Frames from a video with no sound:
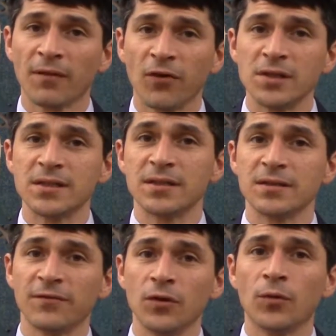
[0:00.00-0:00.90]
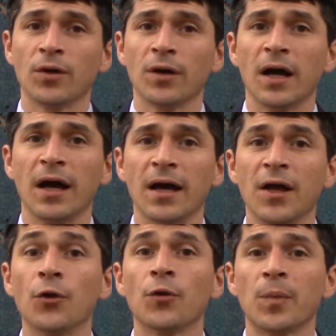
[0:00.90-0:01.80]
For instance, if you were
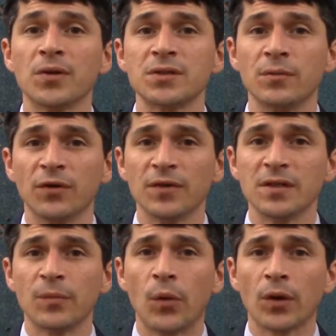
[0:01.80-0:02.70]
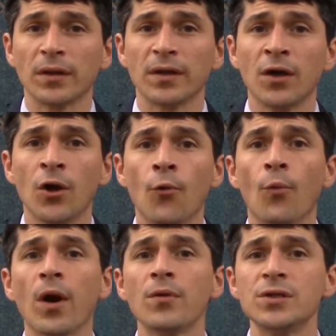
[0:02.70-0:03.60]
an older person moving to Portland,
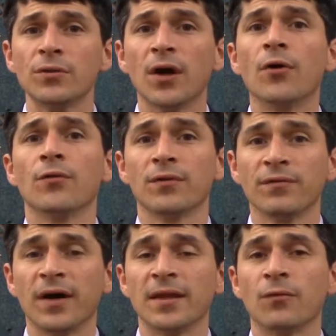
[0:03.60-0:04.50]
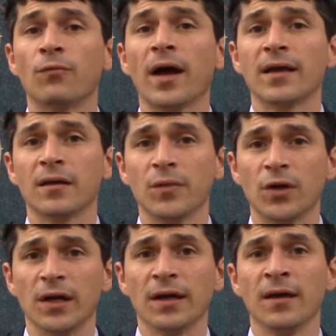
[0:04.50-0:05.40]
where would you go to find the right
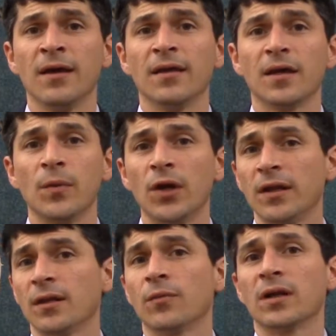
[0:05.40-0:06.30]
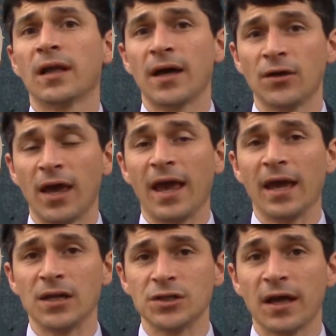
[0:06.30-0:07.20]
community? The community that would allow you to
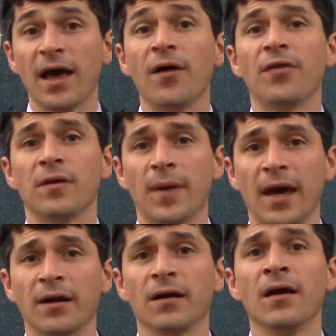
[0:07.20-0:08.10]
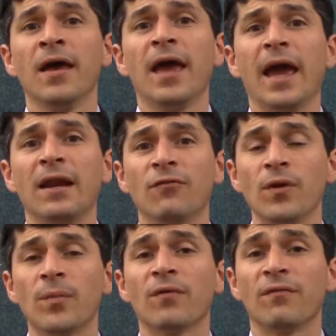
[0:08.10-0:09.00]
age in a healthy manner. And if
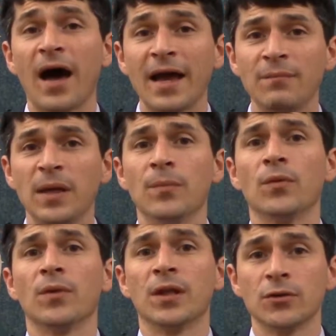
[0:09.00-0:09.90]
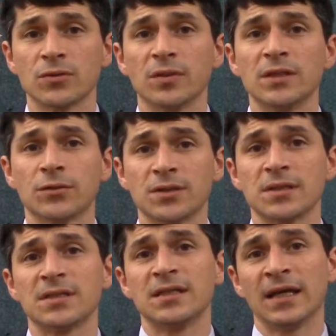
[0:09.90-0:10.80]
we provide people with those
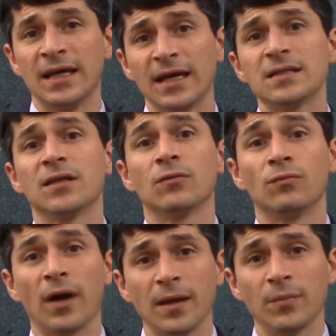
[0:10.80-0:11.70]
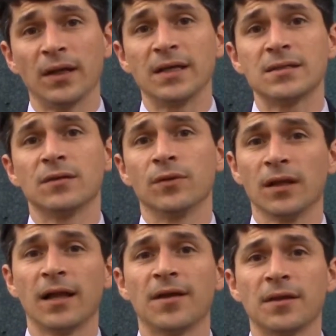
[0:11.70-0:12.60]
resources to get to the right place that
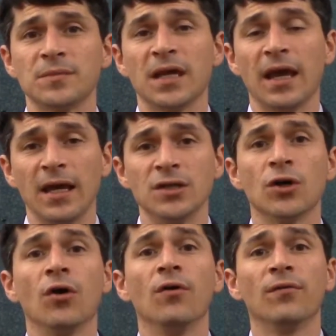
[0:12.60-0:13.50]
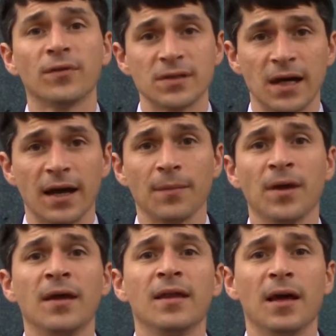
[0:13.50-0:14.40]
will allow them to age over time,
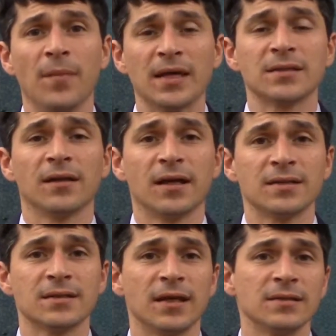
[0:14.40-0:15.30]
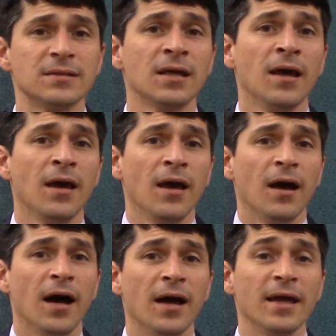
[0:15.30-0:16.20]
that makes a lot of sense.
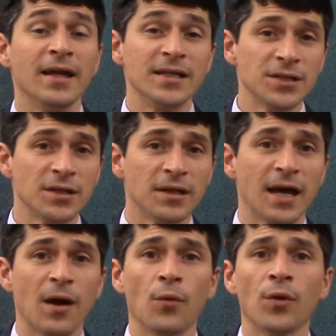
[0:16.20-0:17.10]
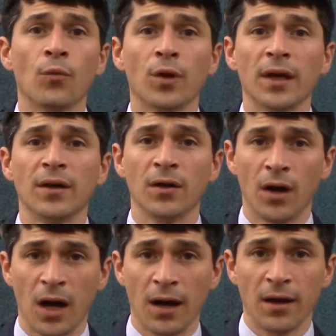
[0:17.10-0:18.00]
In addition to that, we're working
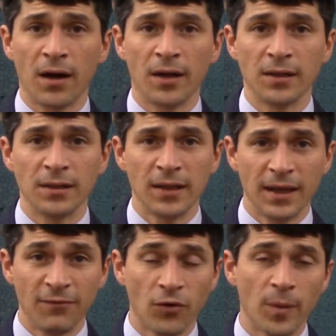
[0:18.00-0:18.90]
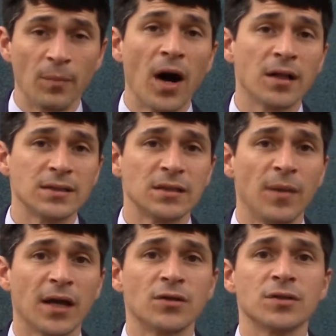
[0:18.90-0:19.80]
on informing
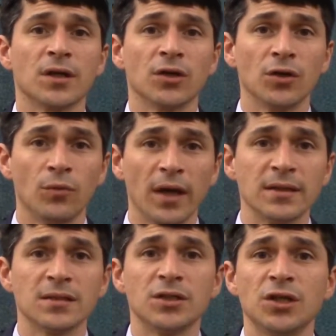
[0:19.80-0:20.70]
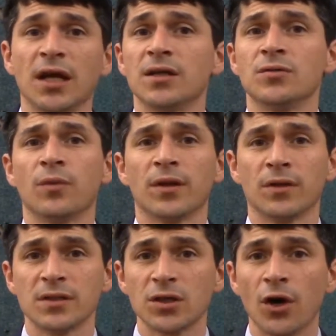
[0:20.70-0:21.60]
policymakers on good ways to change,
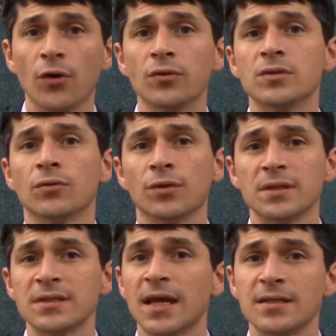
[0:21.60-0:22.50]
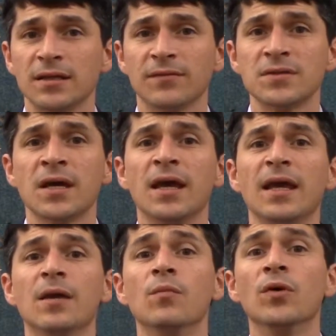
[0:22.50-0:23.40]
whether it's codes or incentives,
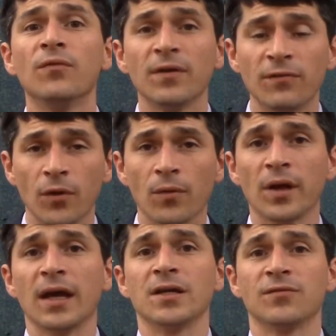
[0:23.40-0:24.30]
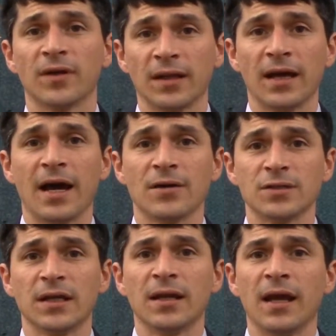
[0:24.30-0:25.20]
in moving forward age-friendly
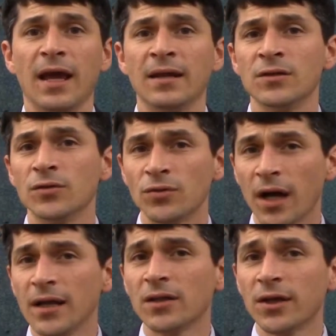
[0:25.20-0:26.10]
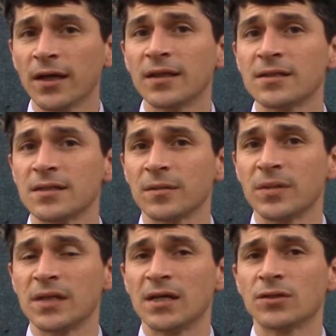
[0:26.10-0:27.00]
housing and trying to look at this as a
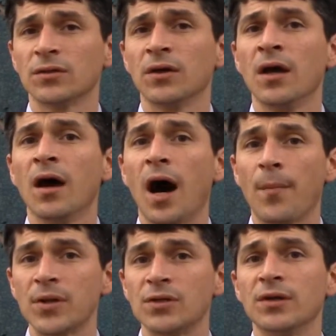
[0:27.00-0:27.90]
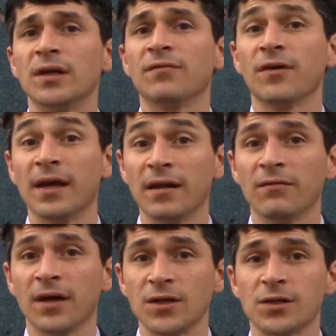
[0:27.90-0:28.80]
potential opportunity for
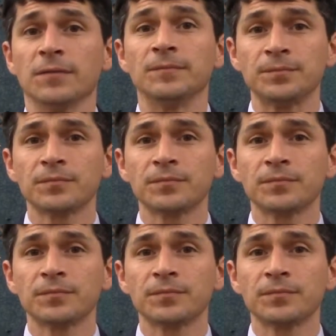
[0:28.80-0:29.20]
innovation.